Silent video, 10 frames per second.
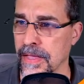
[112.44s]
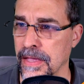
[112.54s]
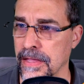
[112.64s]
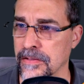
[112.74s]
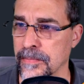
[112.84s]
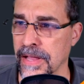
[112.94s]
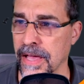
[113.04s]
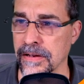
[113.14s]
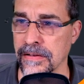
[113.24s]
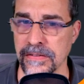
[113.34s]
and it's been
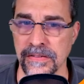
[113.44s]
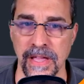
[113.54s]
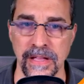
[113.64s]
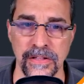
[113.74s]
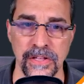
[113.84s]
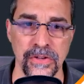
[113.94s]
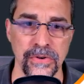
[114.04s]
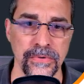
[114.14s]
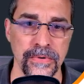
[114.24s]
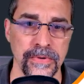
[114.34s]
added to the scan queue.
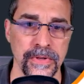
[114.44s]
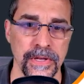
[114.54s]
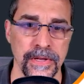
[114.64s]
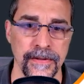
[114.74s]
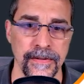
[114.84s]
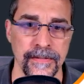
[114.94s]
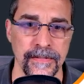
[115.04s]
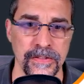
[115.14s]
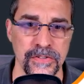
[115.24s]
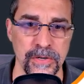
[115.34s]

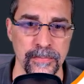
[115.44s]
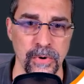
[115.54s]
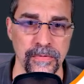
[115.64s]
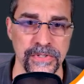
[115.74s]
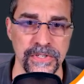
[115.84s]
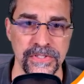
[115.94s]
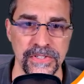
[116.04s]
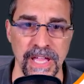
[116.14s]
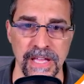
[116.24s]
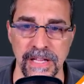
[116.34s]
Let's jump over to
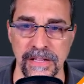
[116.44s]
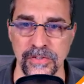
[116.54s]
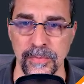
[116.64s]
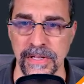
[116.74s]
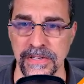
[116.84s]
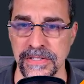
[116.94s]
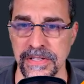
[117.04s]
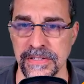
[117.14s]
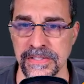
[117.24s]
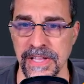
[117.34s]
scanning so we can see
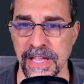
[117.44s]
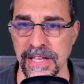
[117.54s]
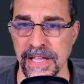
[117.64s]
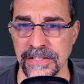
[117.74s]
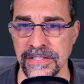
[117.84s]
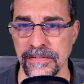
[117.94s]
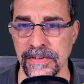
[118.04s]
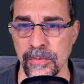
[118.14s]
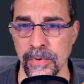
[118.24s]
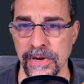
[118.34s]
the scanning
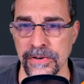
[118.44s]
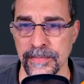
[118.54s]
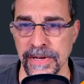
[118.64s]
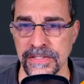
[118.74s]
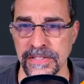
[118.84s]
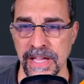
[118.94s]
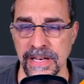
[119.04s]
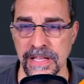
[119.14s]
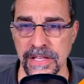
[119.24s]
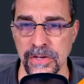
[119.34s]
activity, where here's my
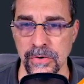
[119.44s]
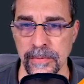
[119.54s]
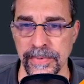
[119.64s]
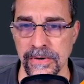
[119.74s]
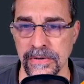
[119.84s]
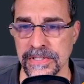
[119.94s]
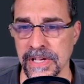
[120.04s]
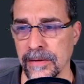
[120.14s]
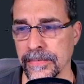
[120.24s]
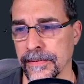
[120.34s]
scanning queue up here on
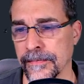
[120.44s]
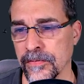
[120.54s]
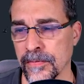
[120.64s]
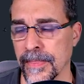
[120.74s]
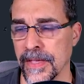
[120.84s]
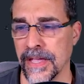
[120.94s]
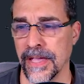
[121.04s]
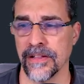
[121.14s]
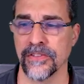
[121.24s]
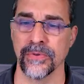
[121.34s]
top. And
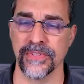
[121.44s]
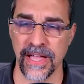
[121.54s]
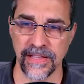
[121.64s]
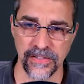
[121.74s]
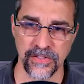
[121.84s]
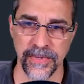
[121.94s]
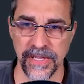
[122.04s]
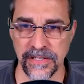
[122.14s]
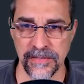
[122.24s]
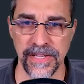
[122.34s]
as those assets
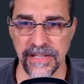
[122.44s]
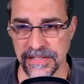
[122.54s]
begin to be,